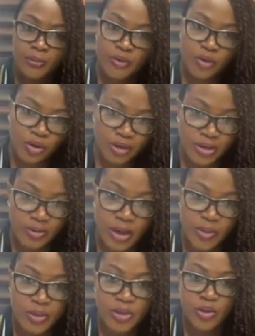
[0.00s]

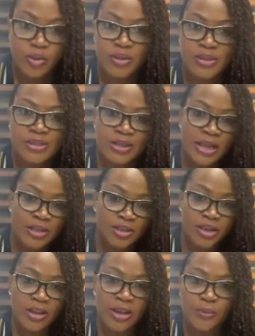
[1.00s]
undergraduate course, and so
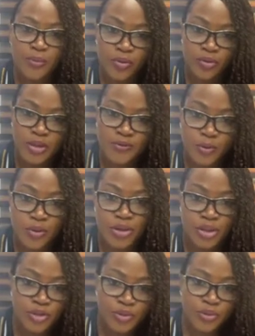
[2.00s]
that you can progress forward
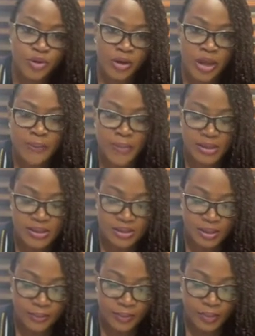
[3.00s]
into your MSc.